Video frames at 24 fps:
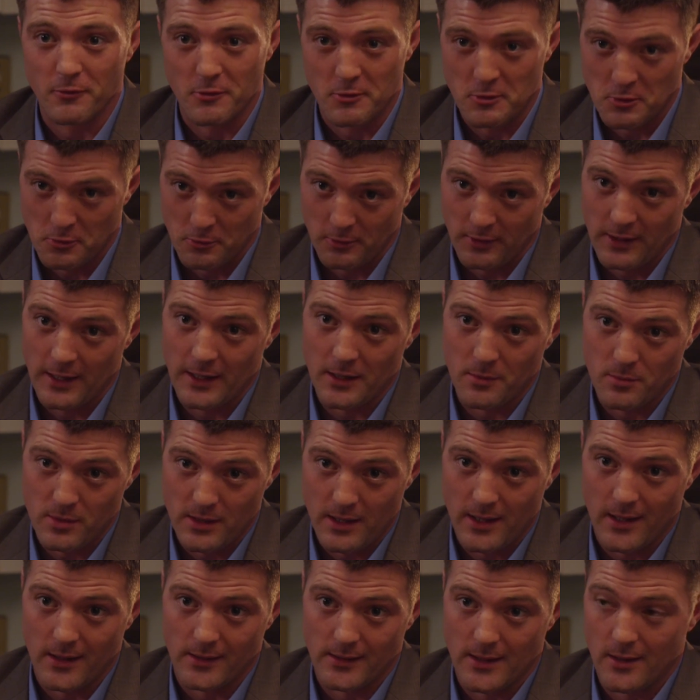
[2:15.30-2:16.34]
for an old guy to be
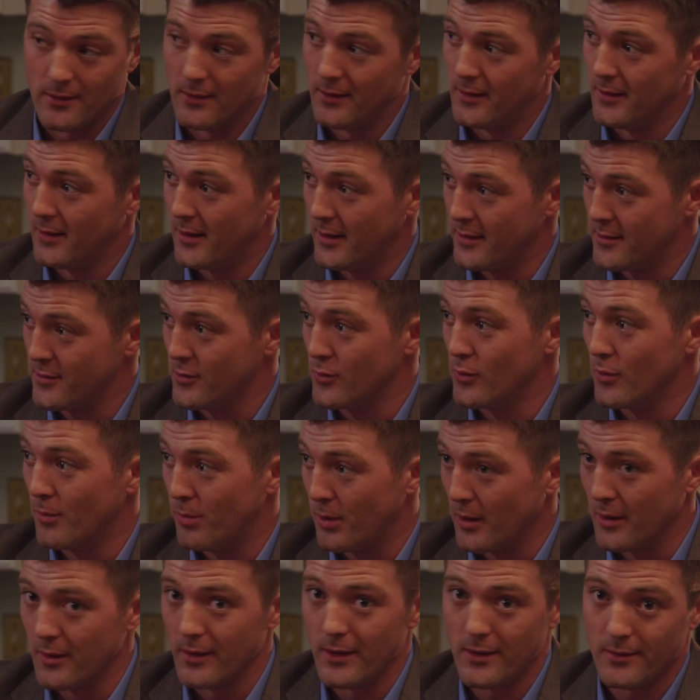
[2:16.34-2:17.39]
hanging out at a high school
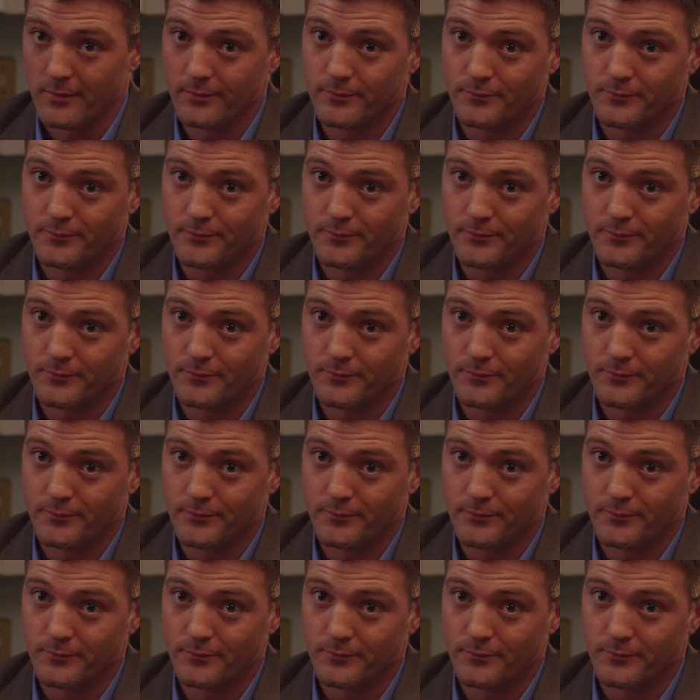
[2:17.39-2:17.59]
party.